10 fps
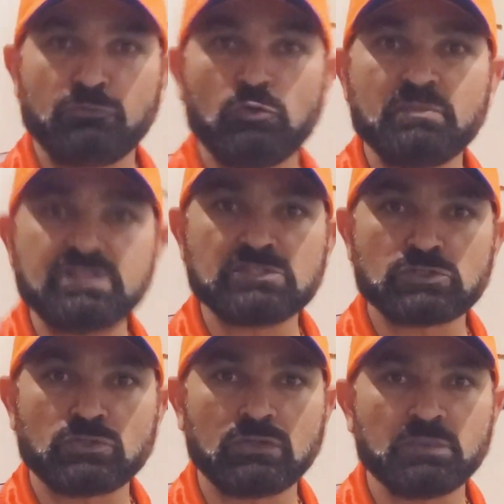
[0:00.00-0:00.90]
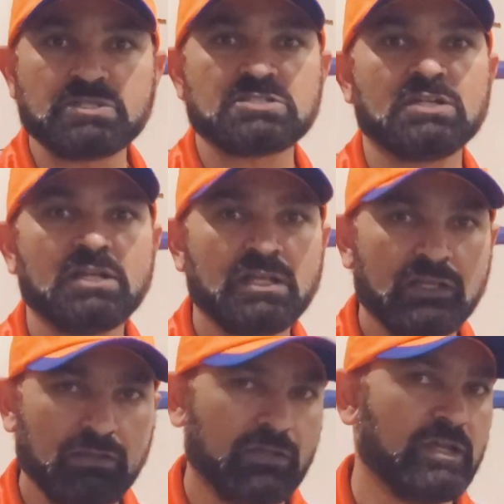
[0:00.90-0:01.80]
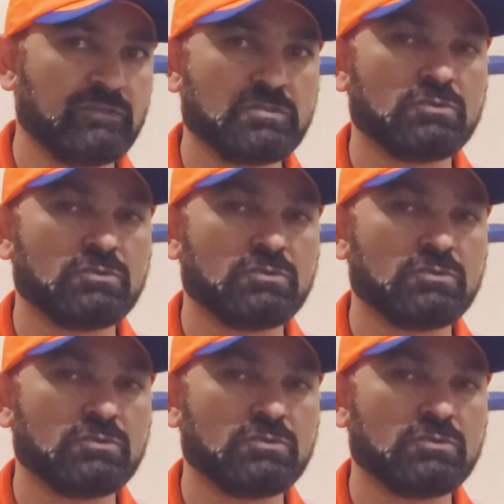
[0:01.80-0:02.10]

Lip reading: foam insole, which gives